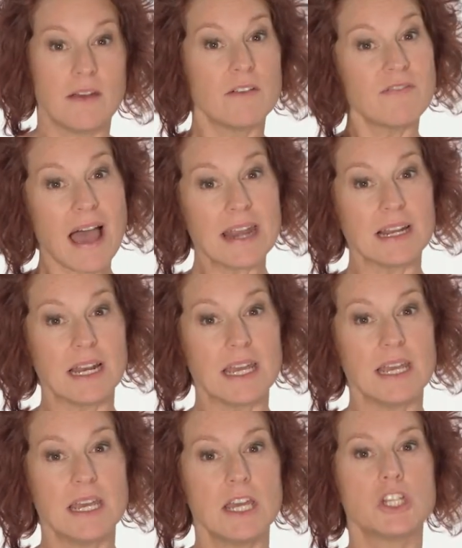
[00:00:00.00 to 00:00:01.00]

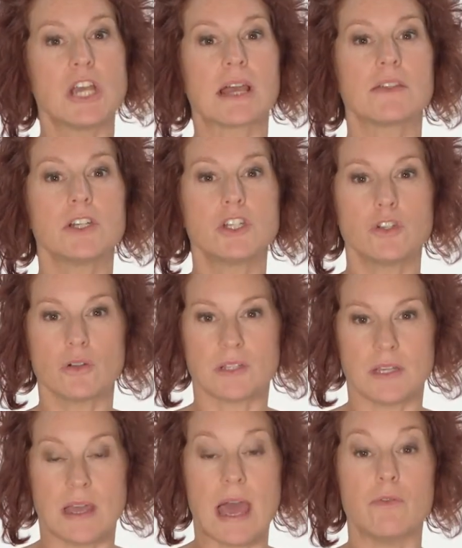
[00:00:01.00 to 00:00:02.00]
Finally, check the
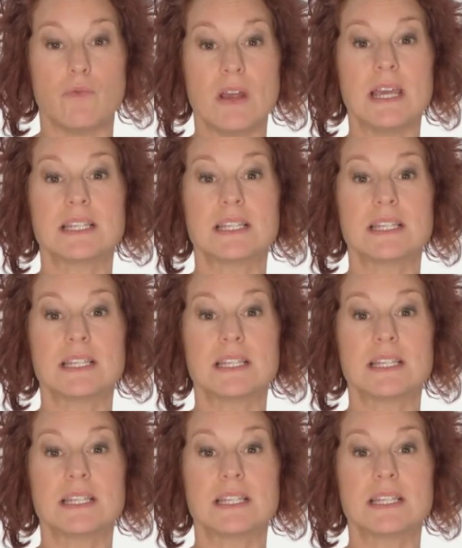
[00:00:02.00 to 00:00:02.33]
shutter and rear